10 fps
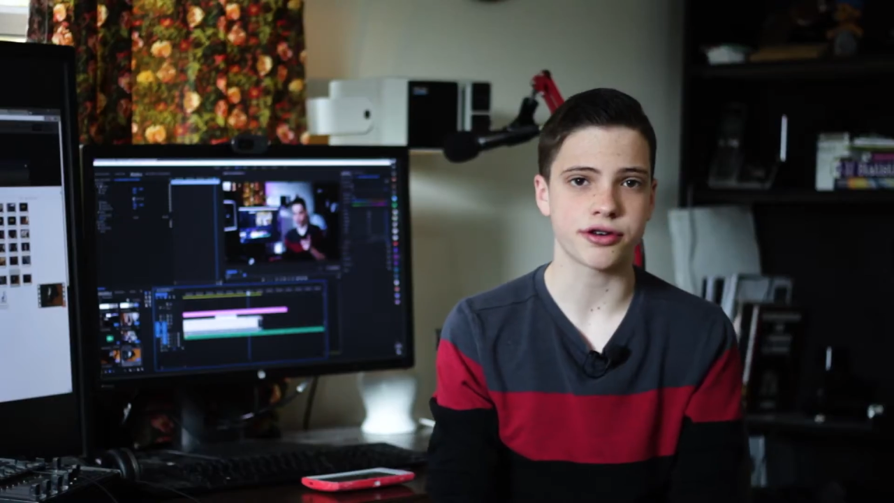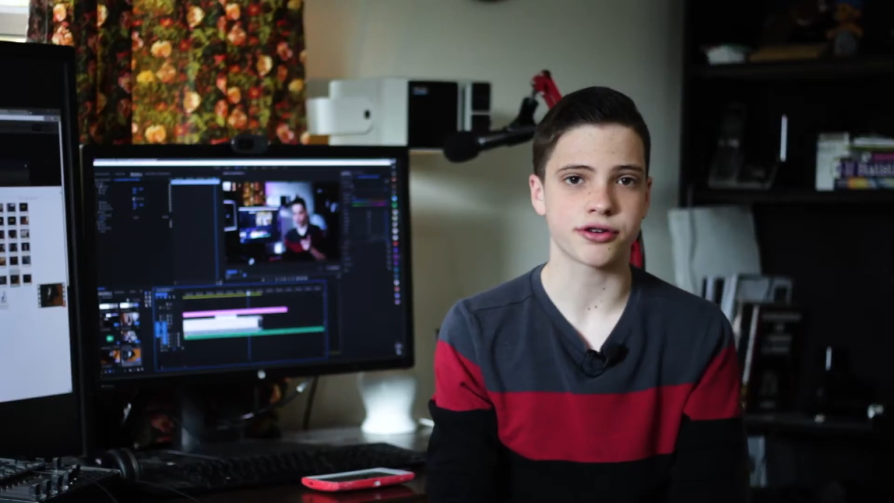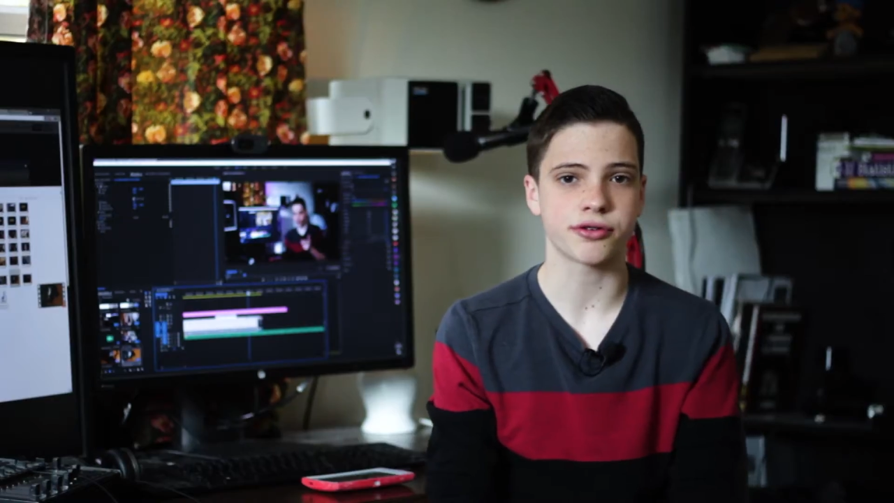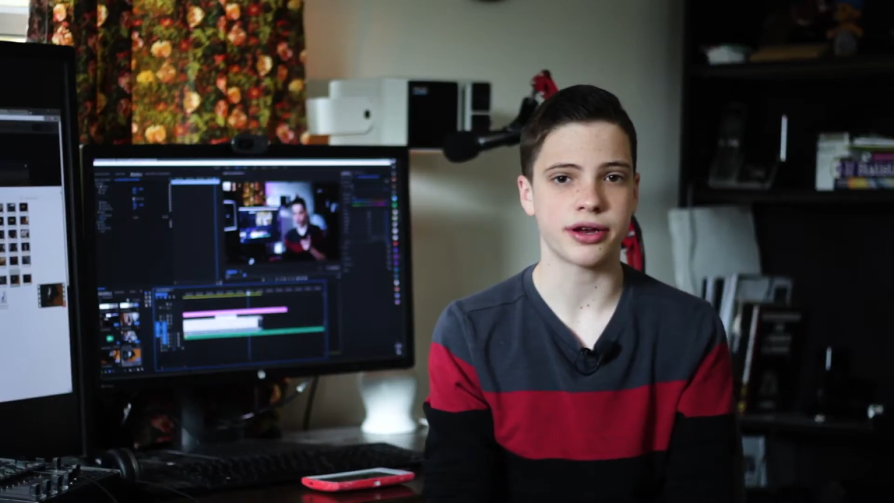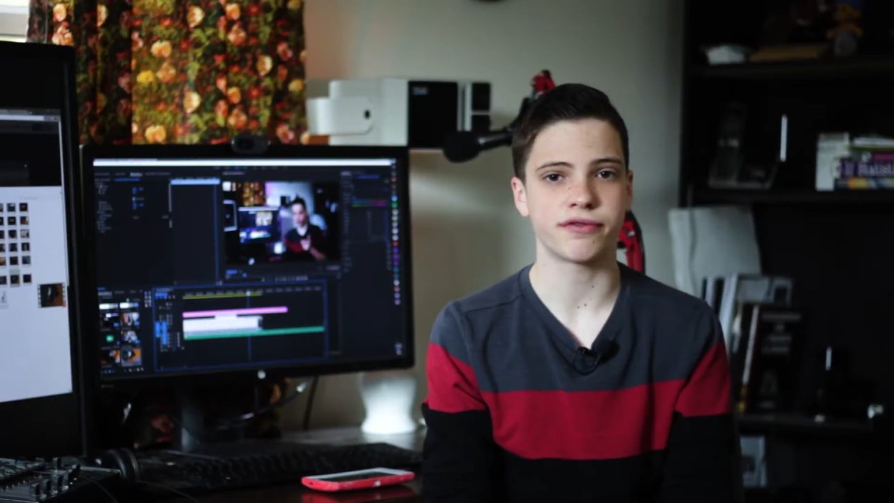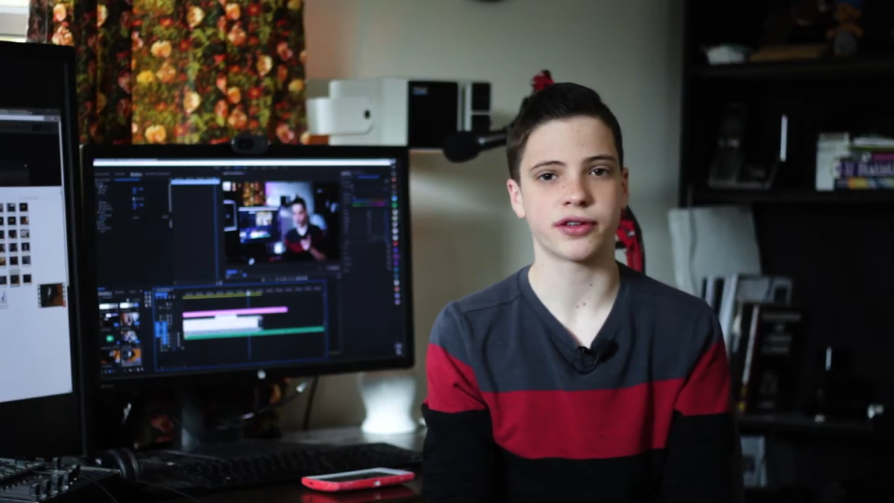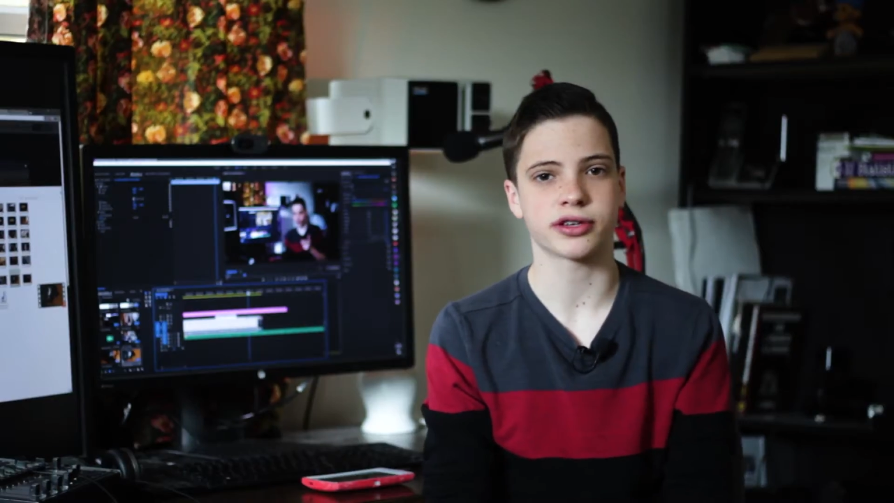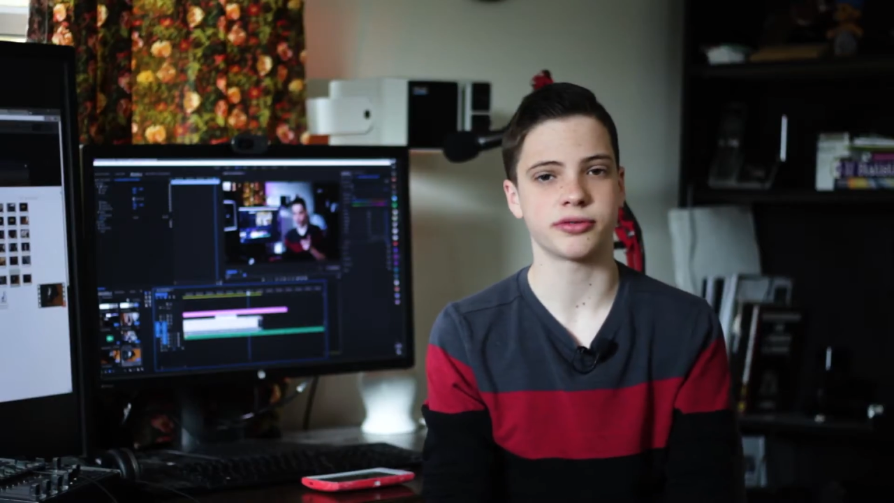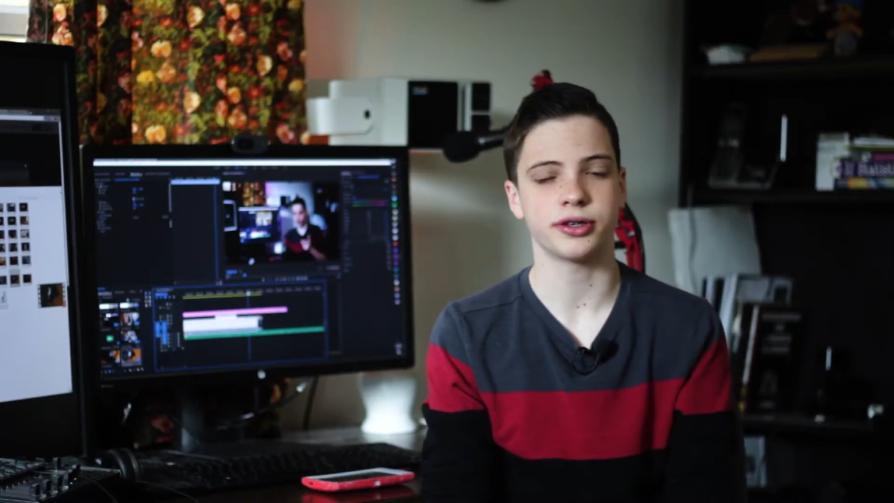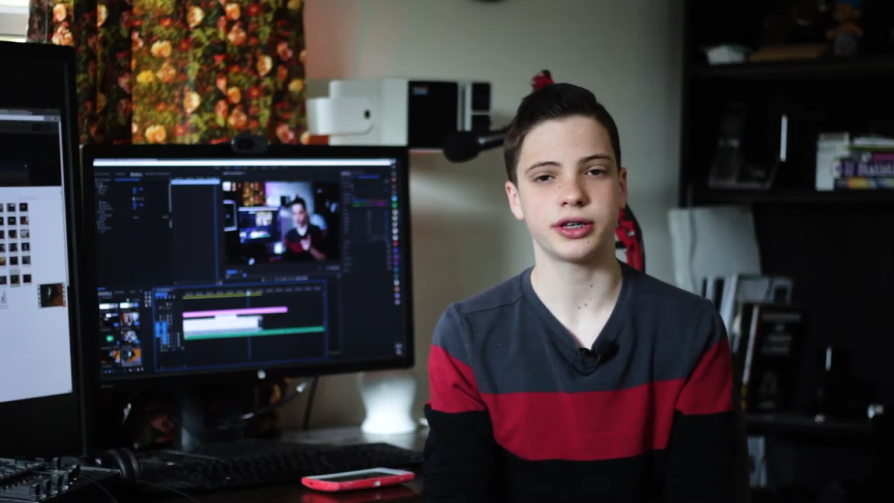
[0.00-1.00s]
your creative
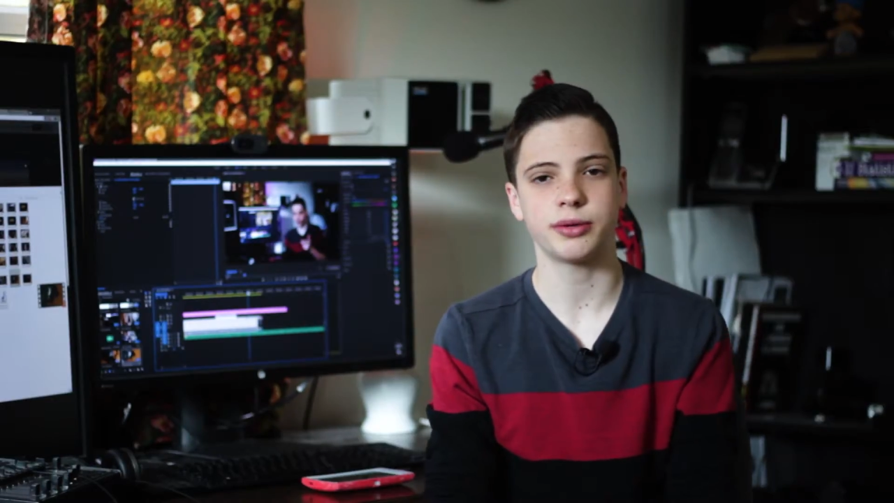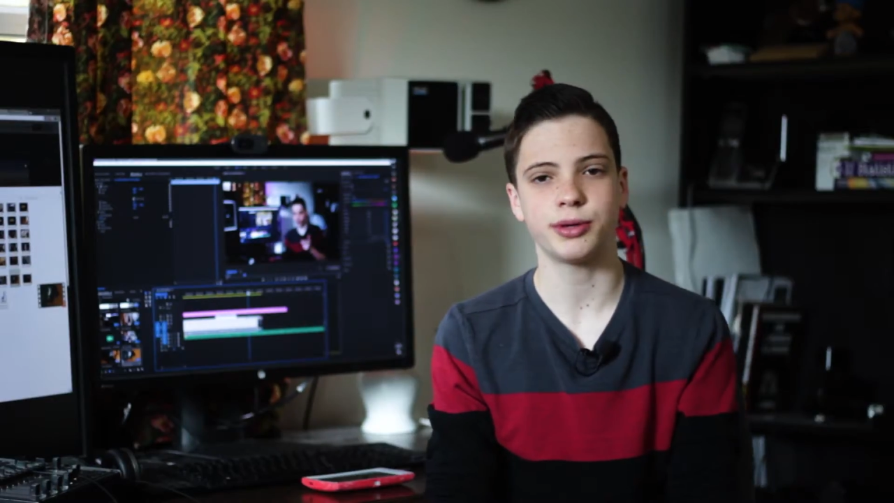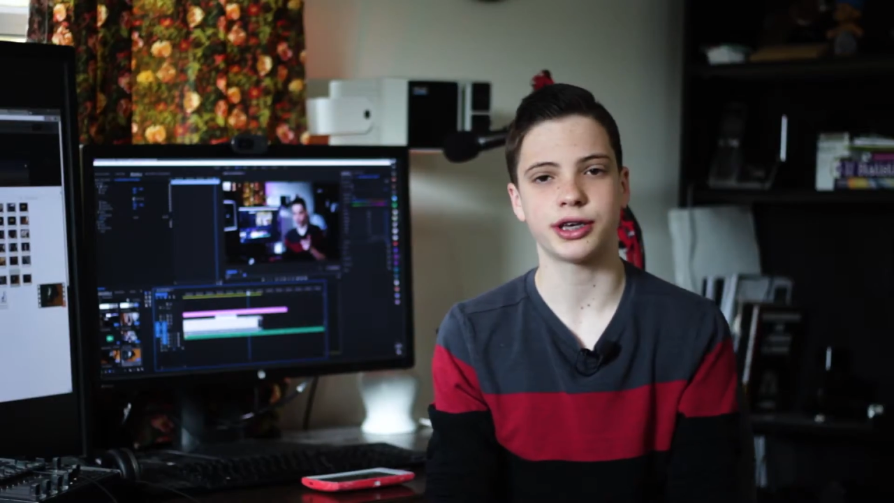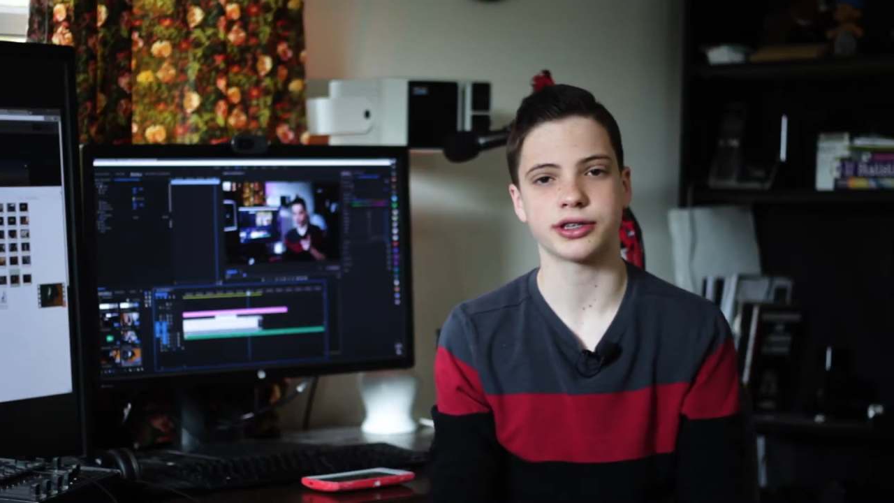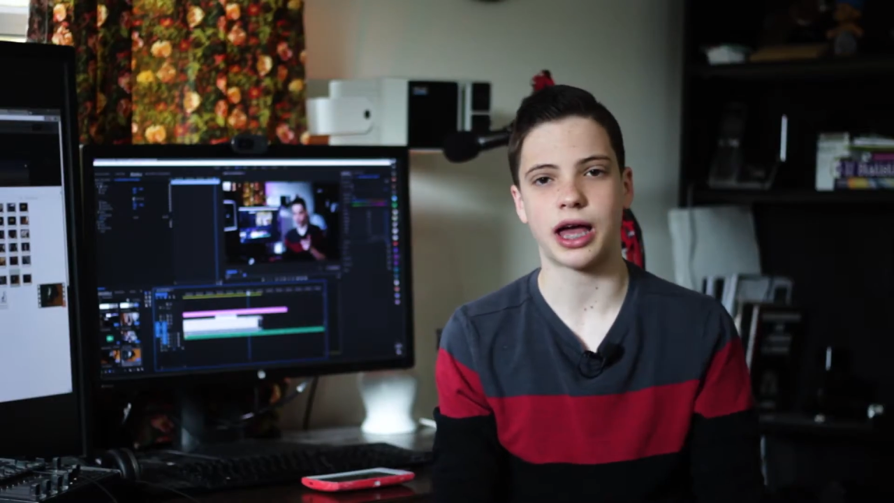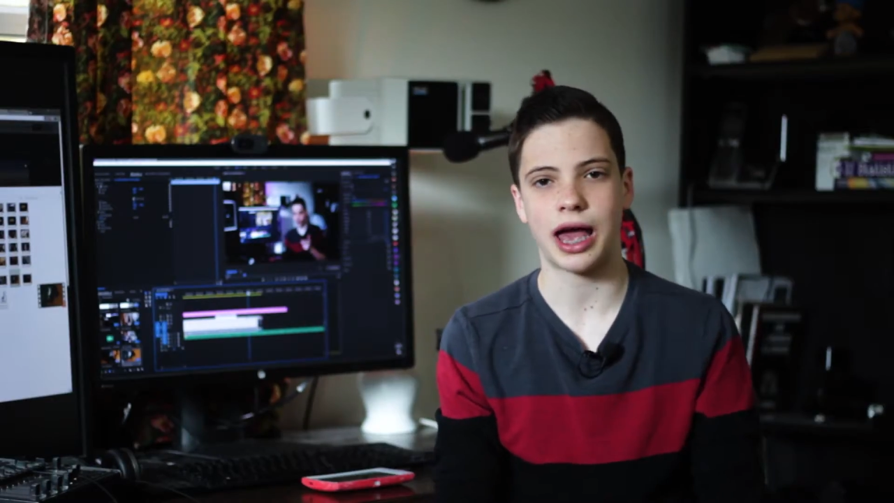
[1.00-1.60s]
flexibility because